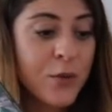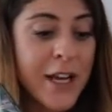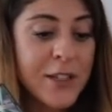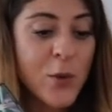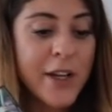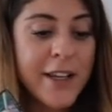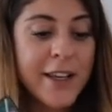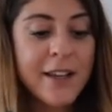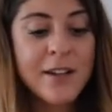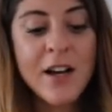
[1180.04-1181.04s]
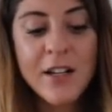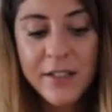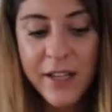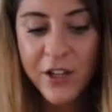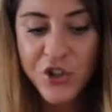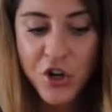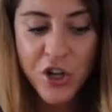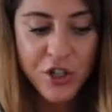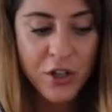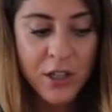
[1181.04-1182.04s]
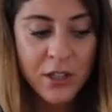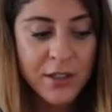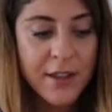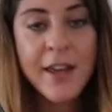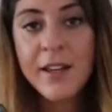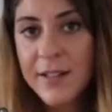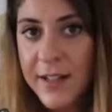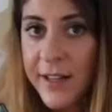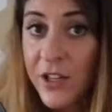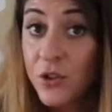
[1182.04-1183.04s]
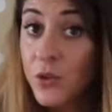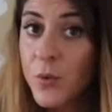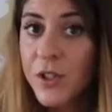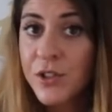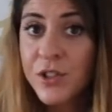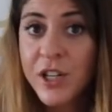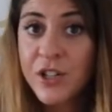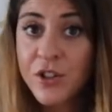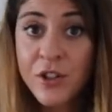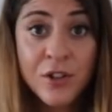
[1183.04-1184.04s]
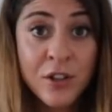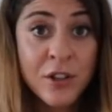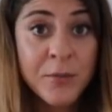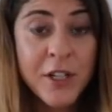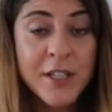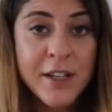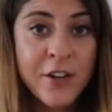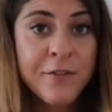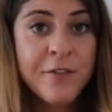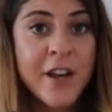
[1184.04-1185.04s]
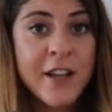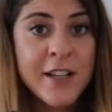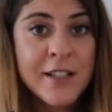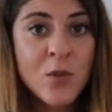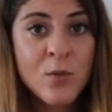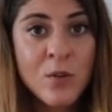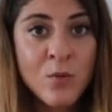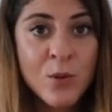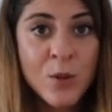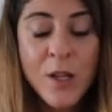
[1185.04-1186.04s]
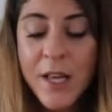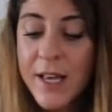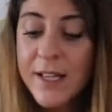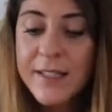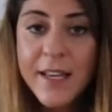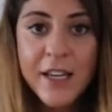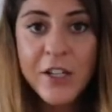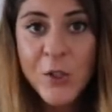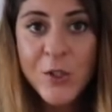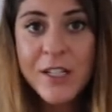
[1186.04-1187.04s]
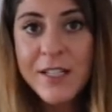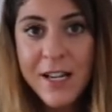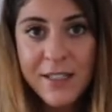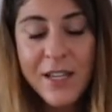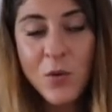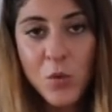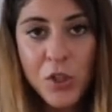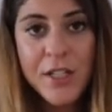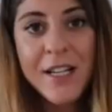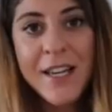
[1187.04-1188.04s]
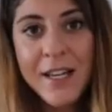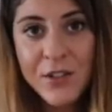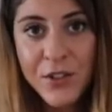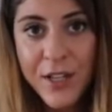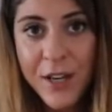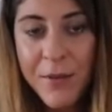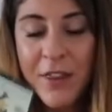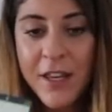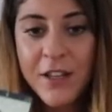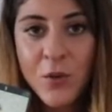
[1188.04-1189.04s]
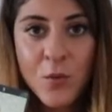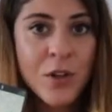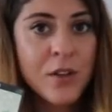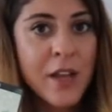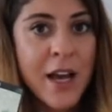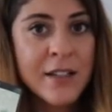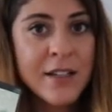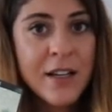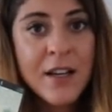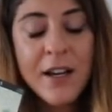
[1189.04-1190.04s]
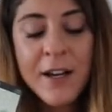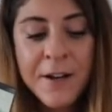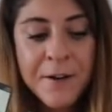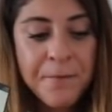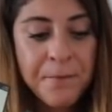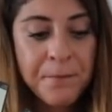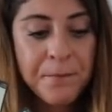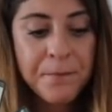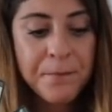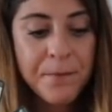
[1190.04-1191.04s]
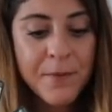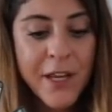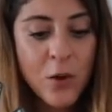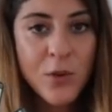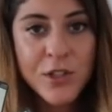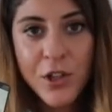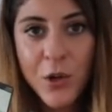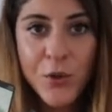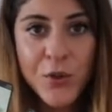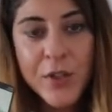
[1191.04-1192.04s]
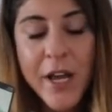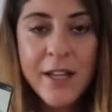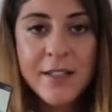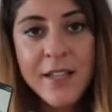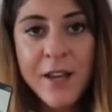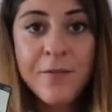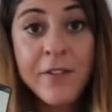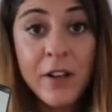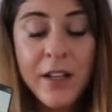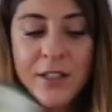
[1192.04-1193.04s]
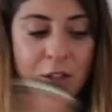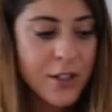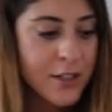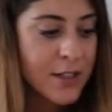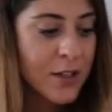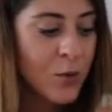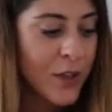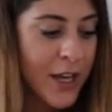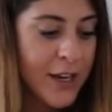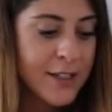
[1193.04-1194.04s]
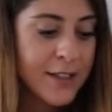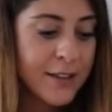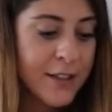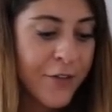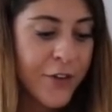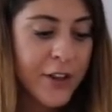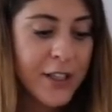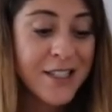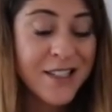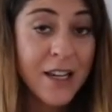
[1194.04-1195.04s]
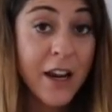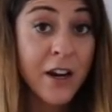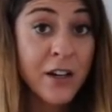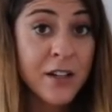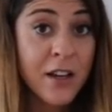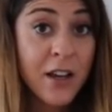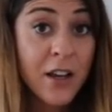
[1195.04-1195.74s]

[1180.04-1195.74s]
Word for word: that's why they cannot take charge on things that they do want to take charge on because they're afraid that someone will say those exact same words again to them and they don't want that um, they don't want to go through that same feeling. So this is someone that is definitely scared,